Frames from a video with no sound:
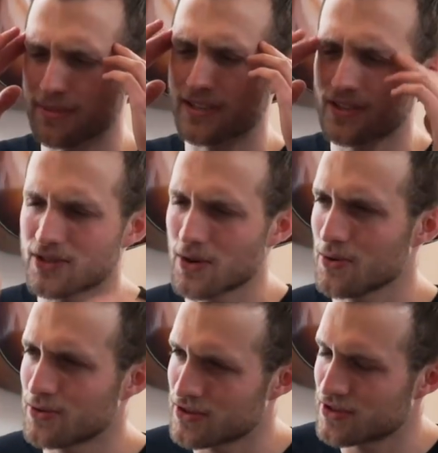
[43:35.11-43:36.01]
be
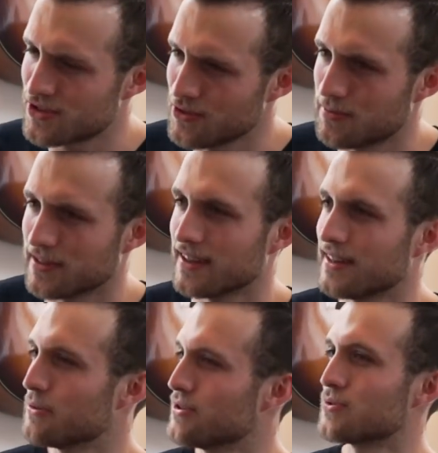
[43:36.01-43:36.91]
so stupid that
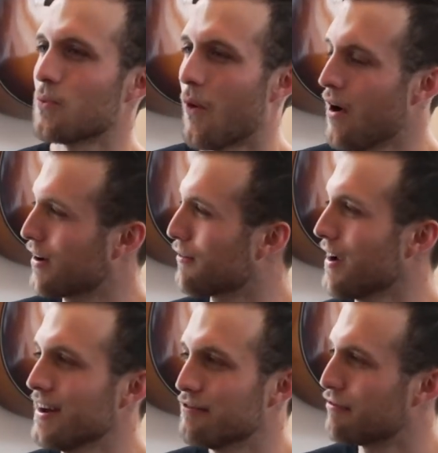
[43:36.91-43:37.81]
they would just walk
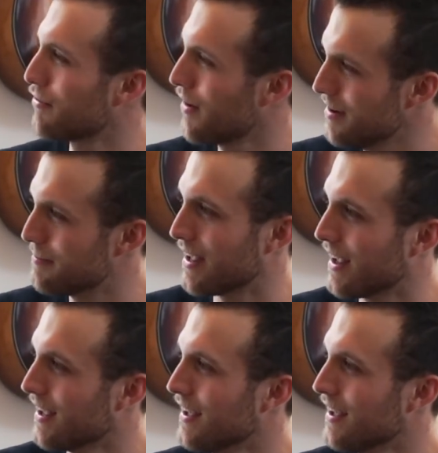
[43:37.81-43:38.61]
right in front of me?